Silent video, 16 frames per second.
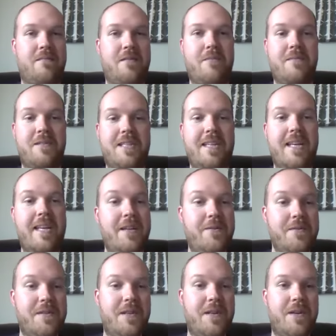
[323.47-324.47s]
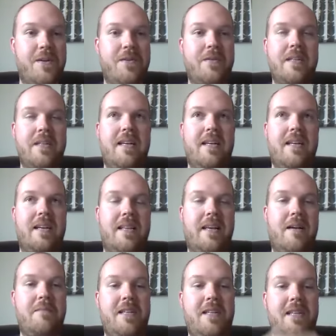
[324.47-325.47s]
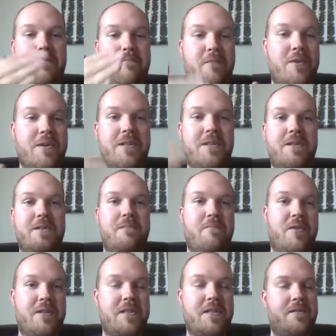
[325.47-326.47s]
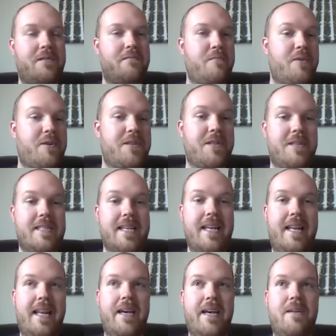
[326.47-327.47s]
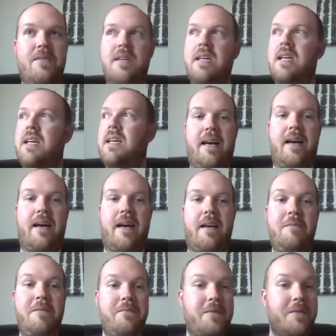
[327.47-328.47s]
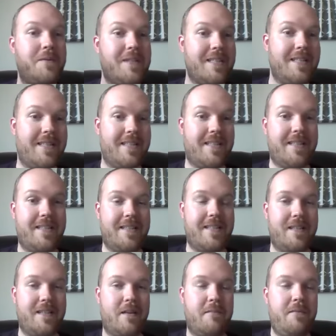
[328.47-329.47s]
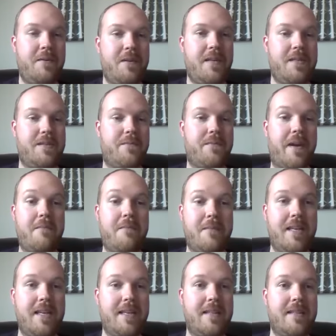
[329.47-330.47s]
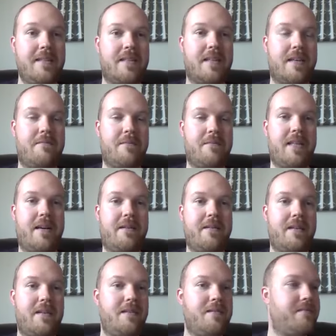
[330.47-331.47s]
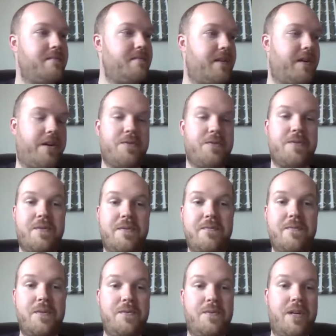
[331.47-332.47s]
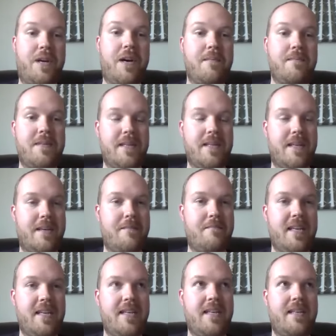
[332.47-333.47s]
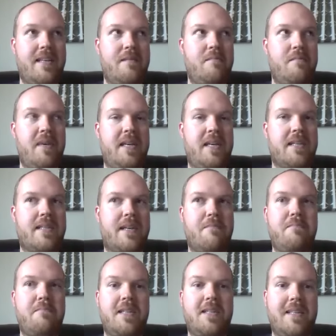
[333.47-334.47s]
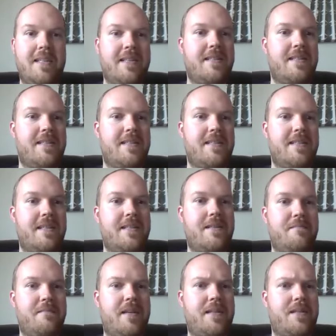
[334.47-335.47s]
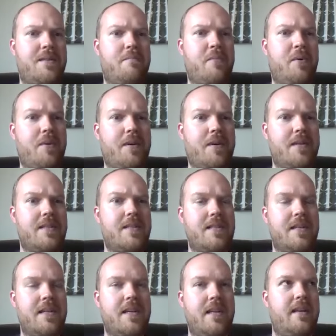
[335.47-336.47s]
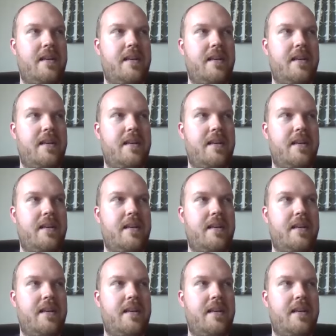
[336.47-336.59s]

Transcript: almost 10 years ago allowed me to get more certs. And now I'm influencing the communities around me. I'm allowing hundreds of new jobs to come in because I'm building a system that supports